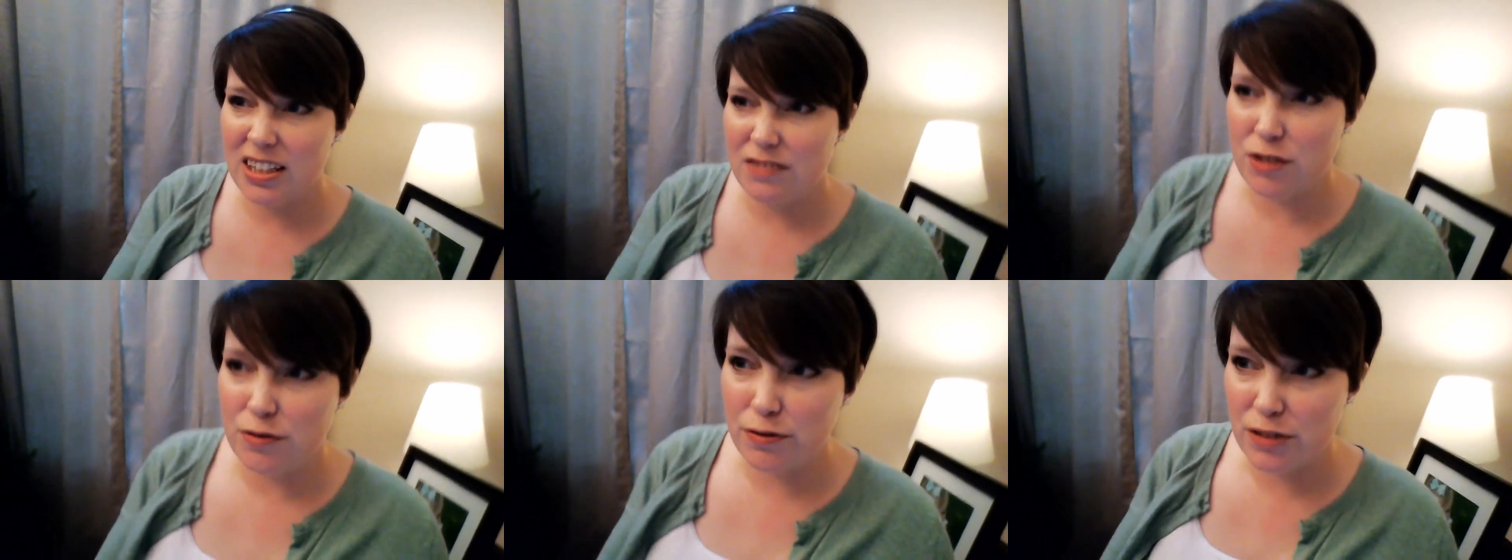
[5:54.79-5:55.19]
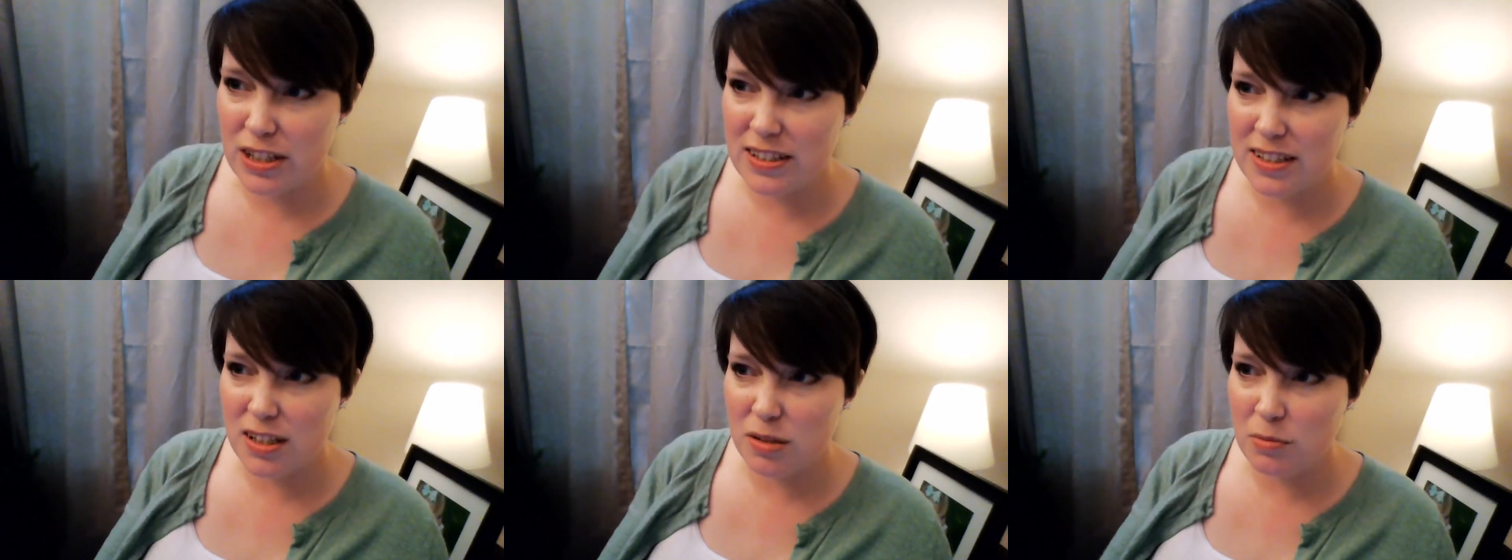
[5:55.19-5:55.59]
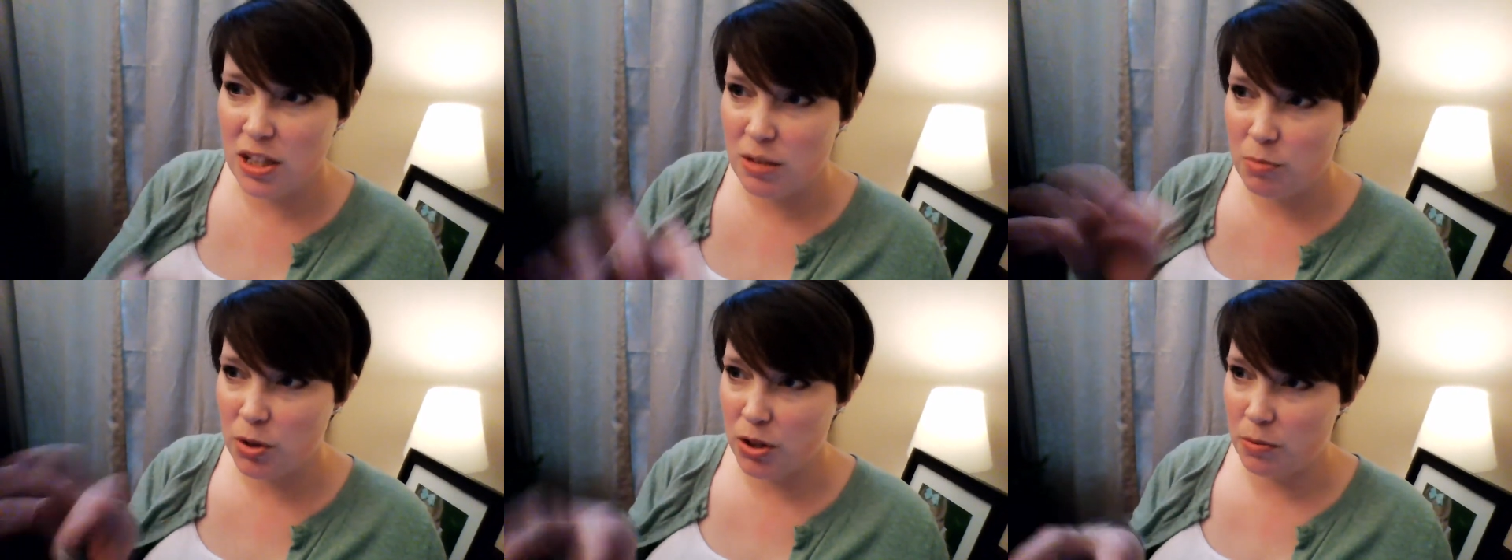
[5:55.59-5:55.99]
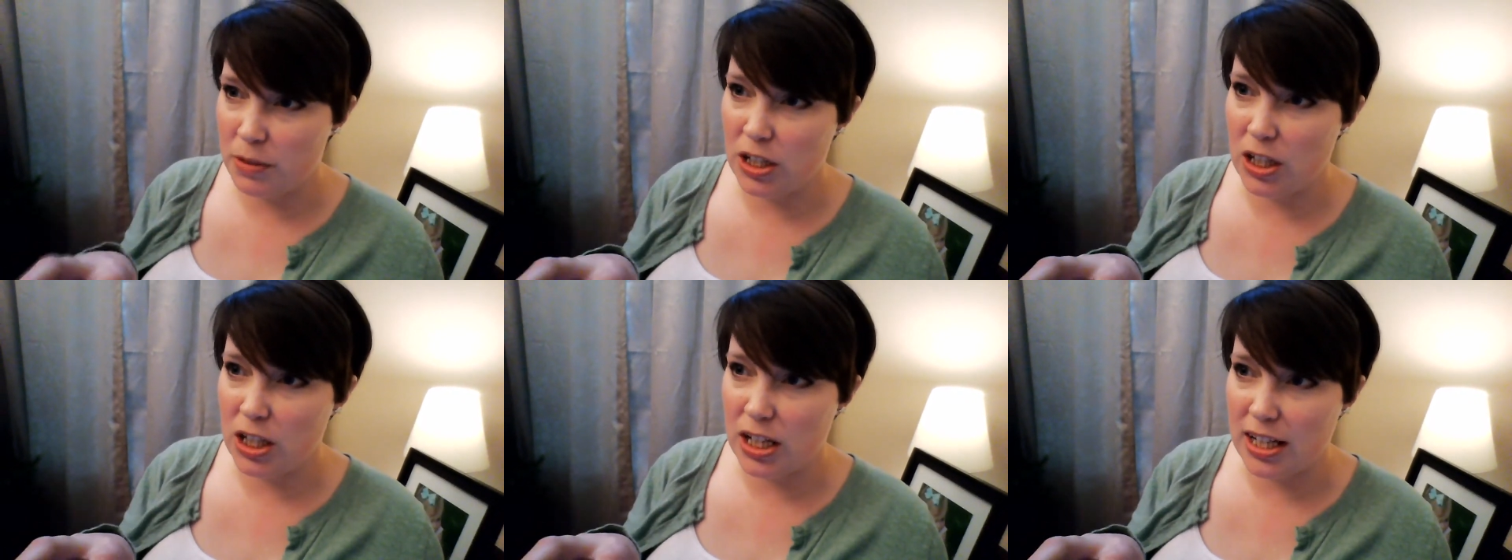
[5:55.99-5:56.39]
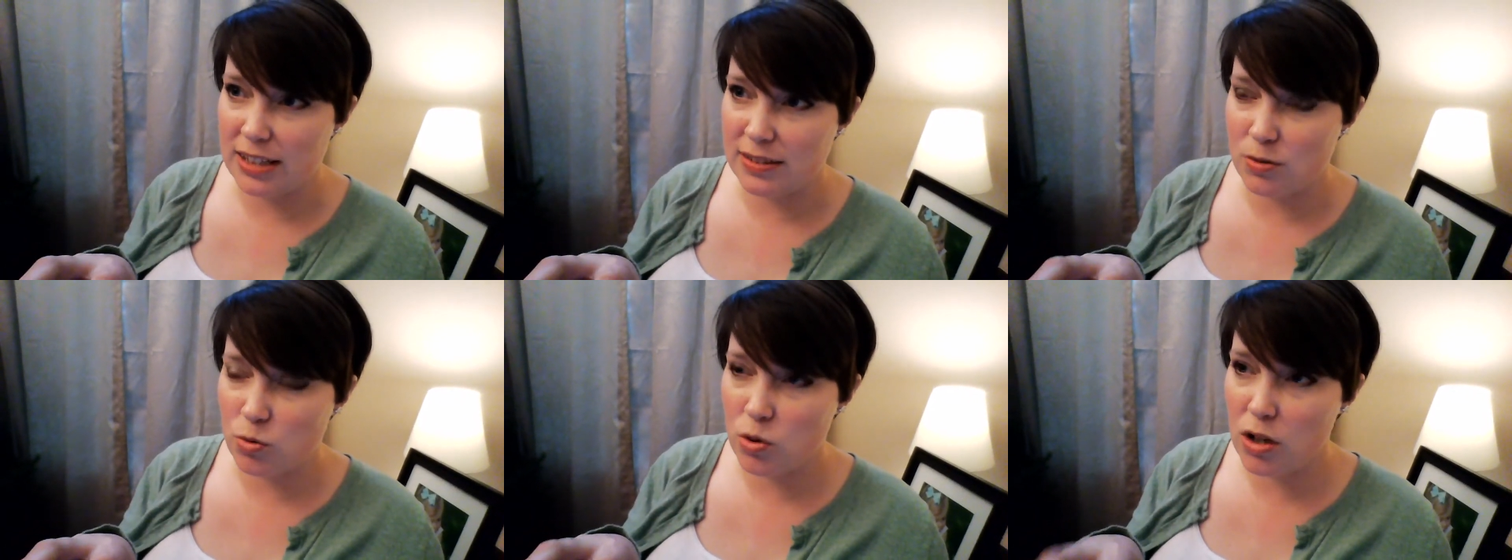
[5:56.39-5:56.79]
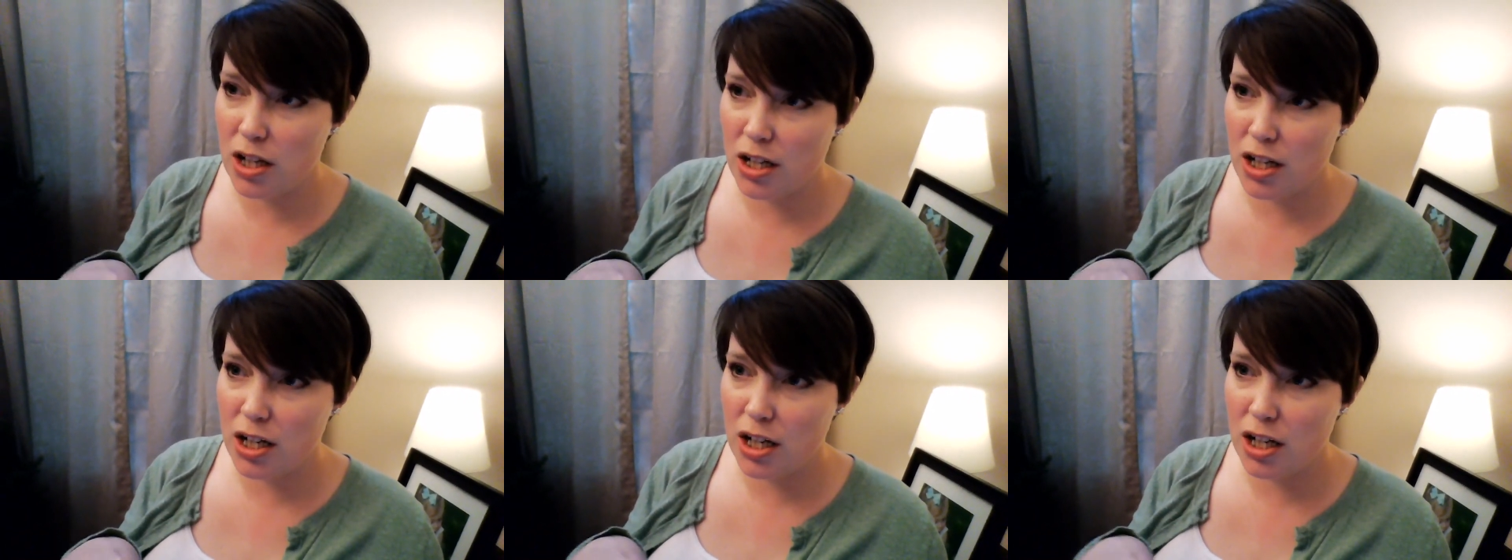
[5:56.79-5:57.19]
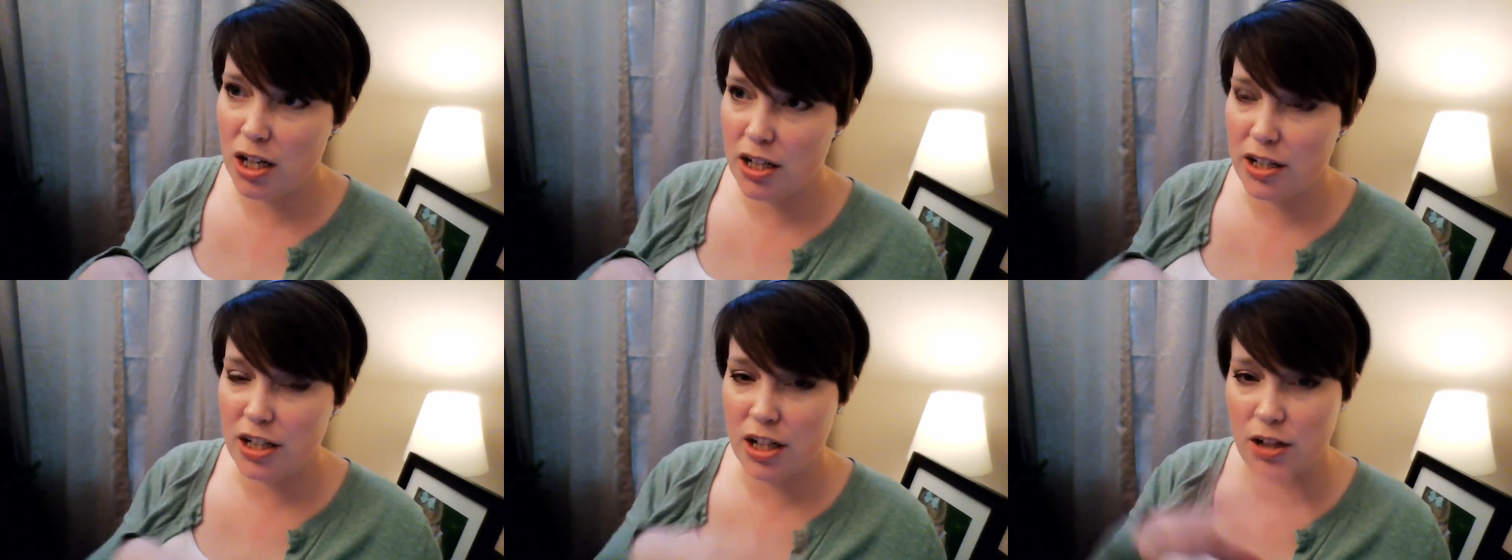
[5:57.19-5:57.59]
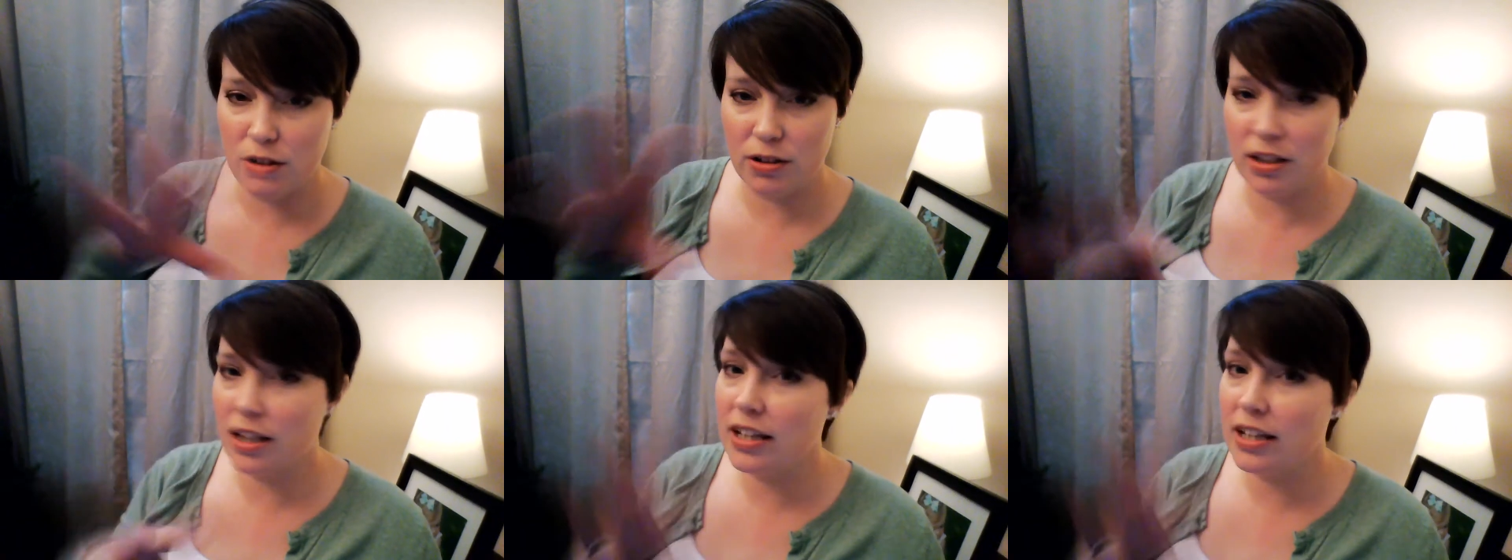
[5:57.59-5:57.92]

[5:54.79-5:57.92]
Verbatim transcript: if you freeze them and then put them in a glass of water, you know.